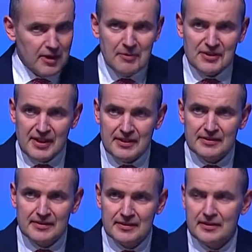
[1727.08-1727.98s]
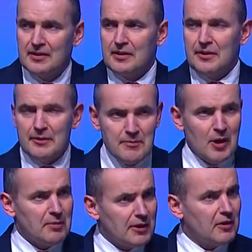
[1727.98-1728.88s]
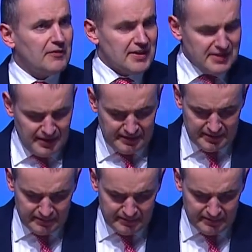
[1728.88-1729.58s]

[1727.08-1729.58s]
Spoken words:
represent the Republic of Iceland.